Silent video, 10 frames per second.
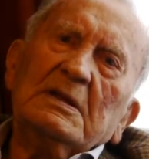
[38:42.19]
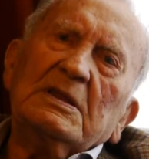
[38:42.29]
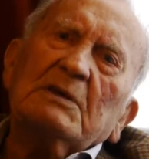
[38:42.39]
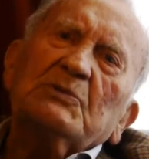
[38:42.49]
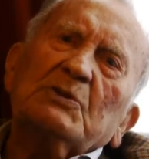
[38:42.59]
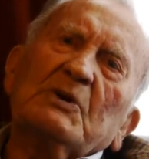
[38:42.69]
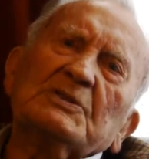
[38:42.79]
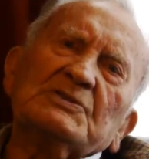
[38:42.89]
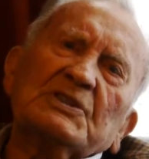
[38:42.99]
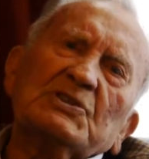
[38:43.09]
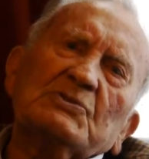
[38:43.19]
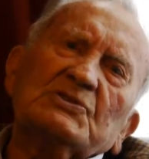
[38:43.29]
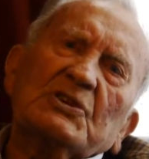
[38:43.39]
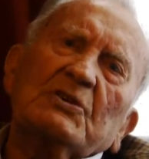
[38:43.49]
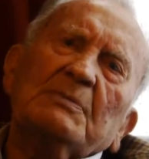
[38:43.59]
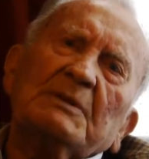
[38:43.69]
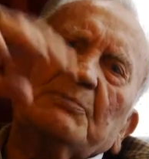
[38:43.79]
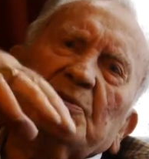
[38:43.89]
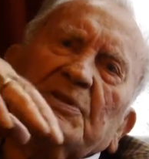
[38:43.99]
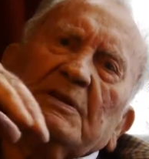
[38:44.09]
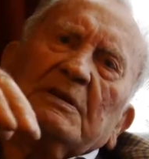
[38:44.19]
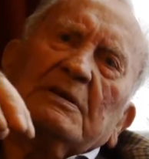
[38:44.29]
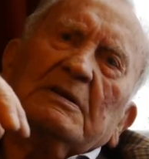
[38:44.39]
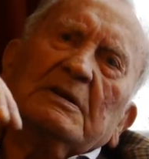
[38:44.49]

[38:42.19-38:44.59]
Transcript: they were the ones that used to come and put the